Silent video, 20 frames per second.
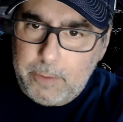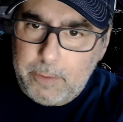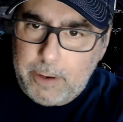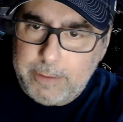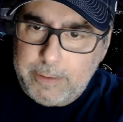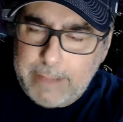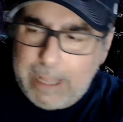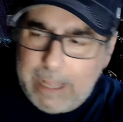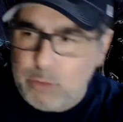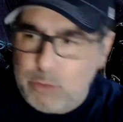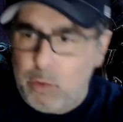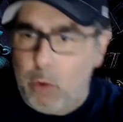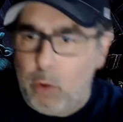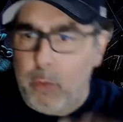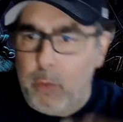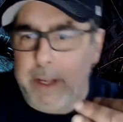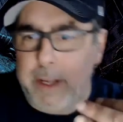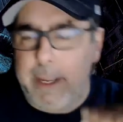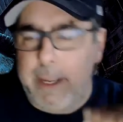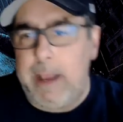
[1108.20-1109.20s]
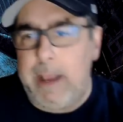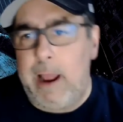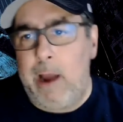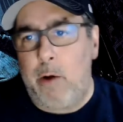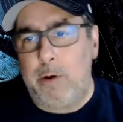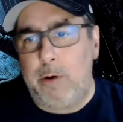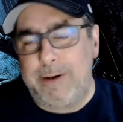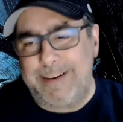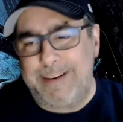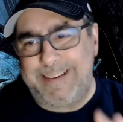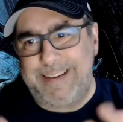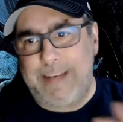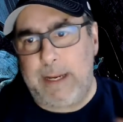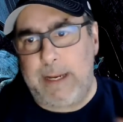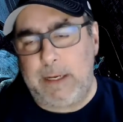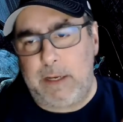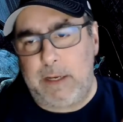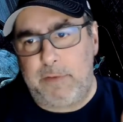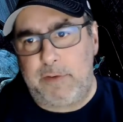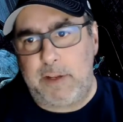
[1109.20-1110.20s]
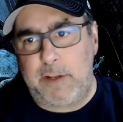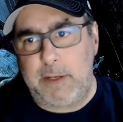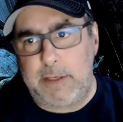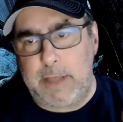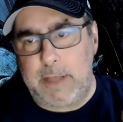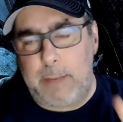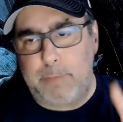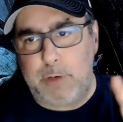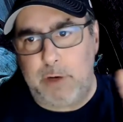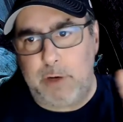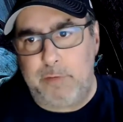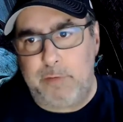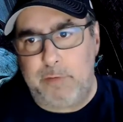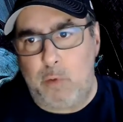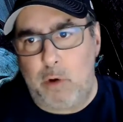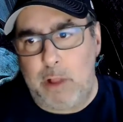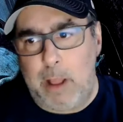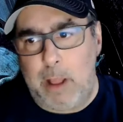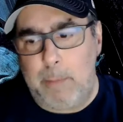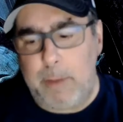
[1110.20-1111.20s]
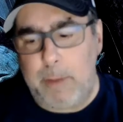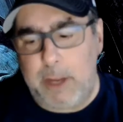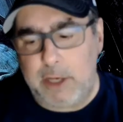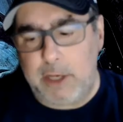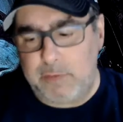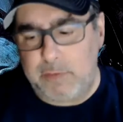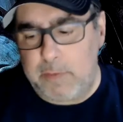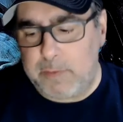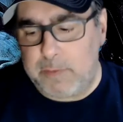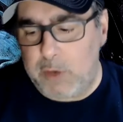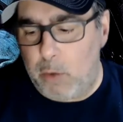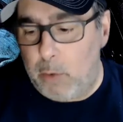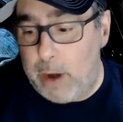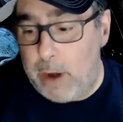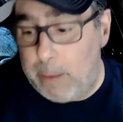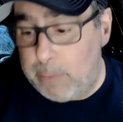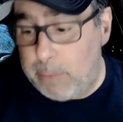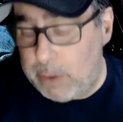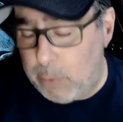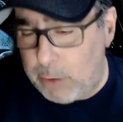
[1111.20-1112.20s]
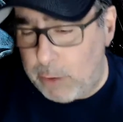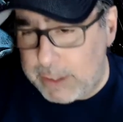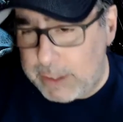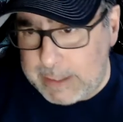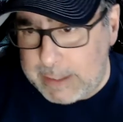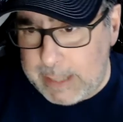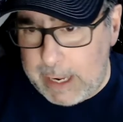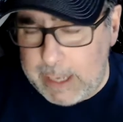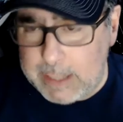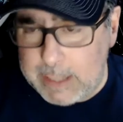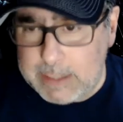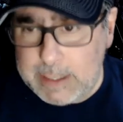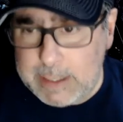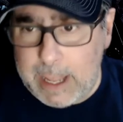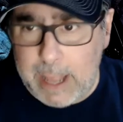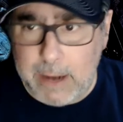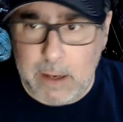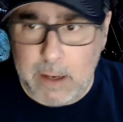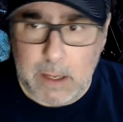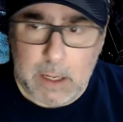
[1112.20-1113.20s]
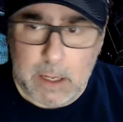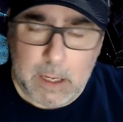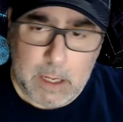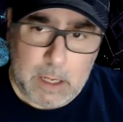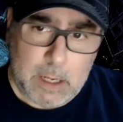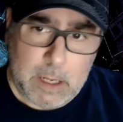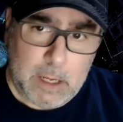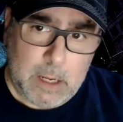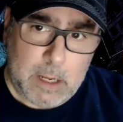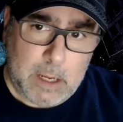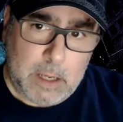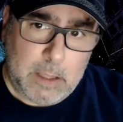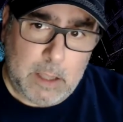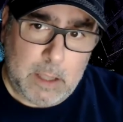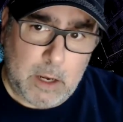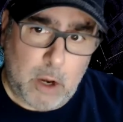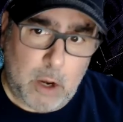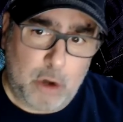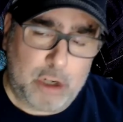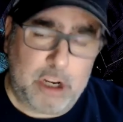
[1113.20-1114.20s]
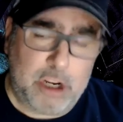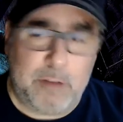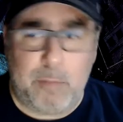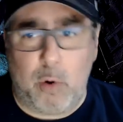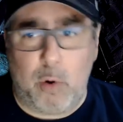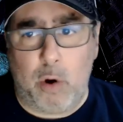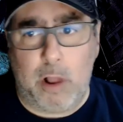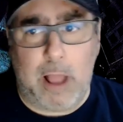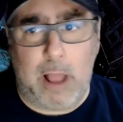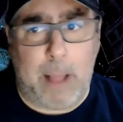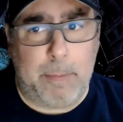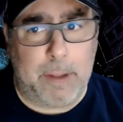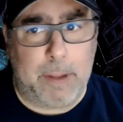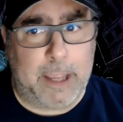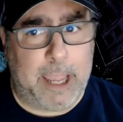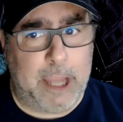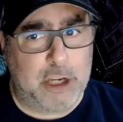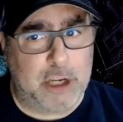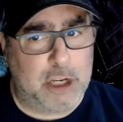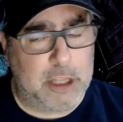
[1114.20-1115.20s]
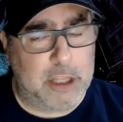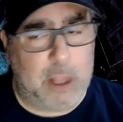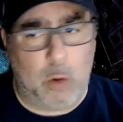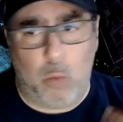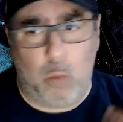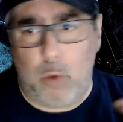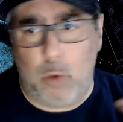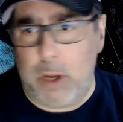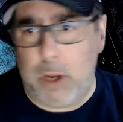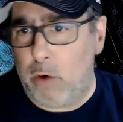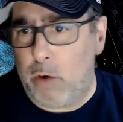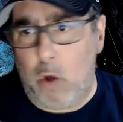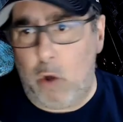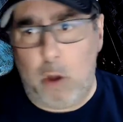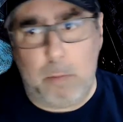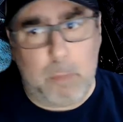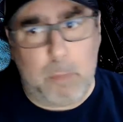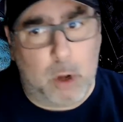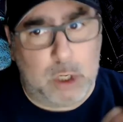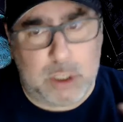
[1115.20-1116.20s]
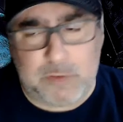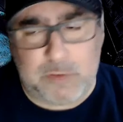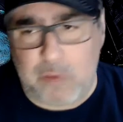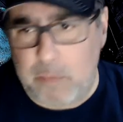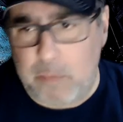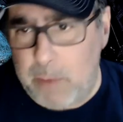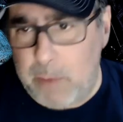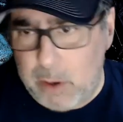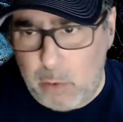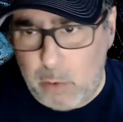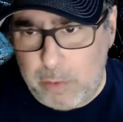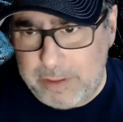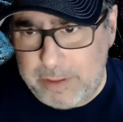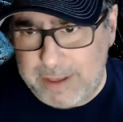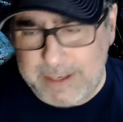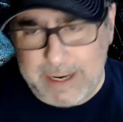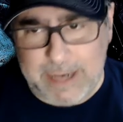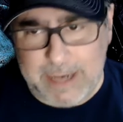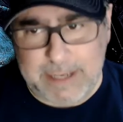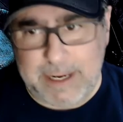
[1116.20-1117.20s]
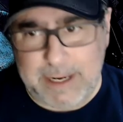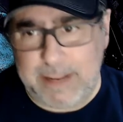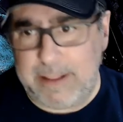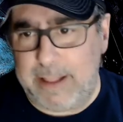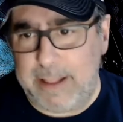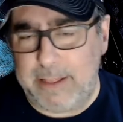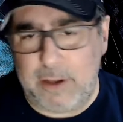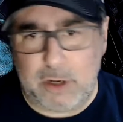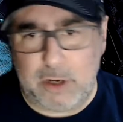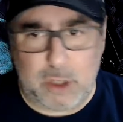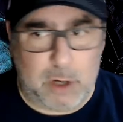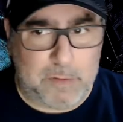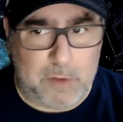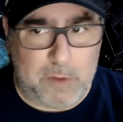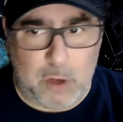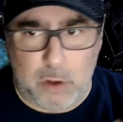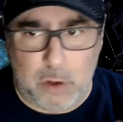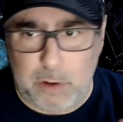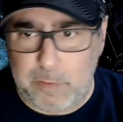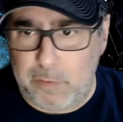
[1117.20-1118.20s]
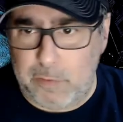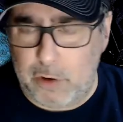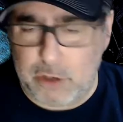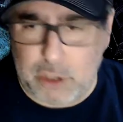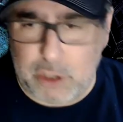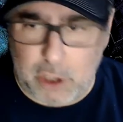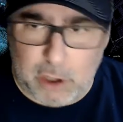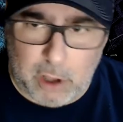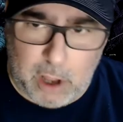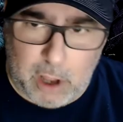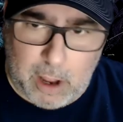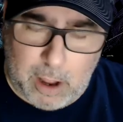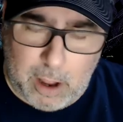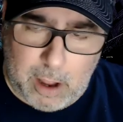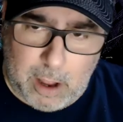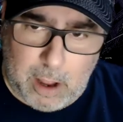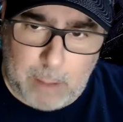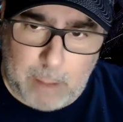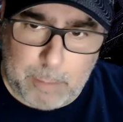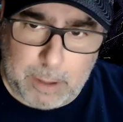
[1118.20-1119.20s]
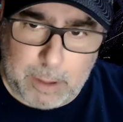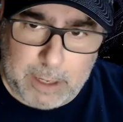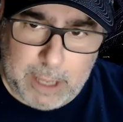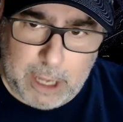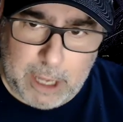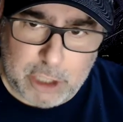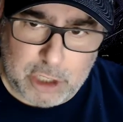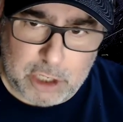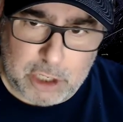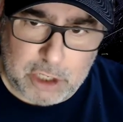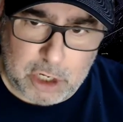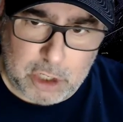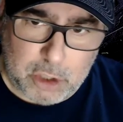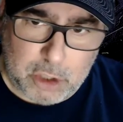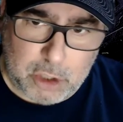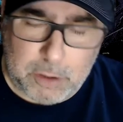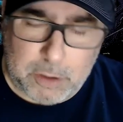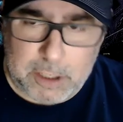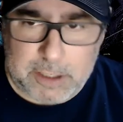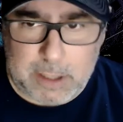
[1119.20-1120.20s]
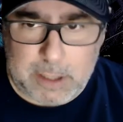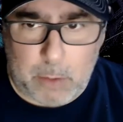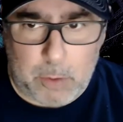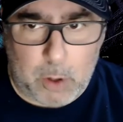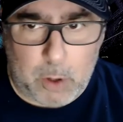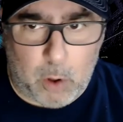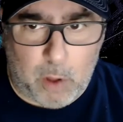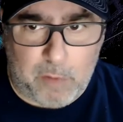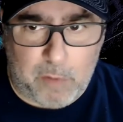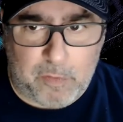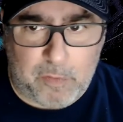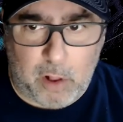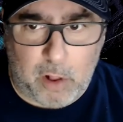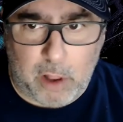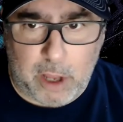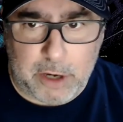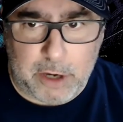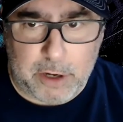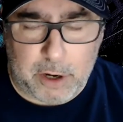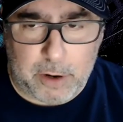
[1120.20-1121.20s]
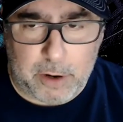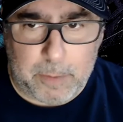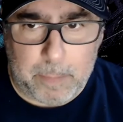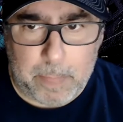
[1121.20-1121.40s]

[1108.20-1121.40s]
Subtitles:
That's where we get our distinctive conception of moral obligation from. So what I'm going to want to say is that the notion of moral obligation that we are all most familiar with, this idea that there's sort of universal obligations and duties that we all fall under,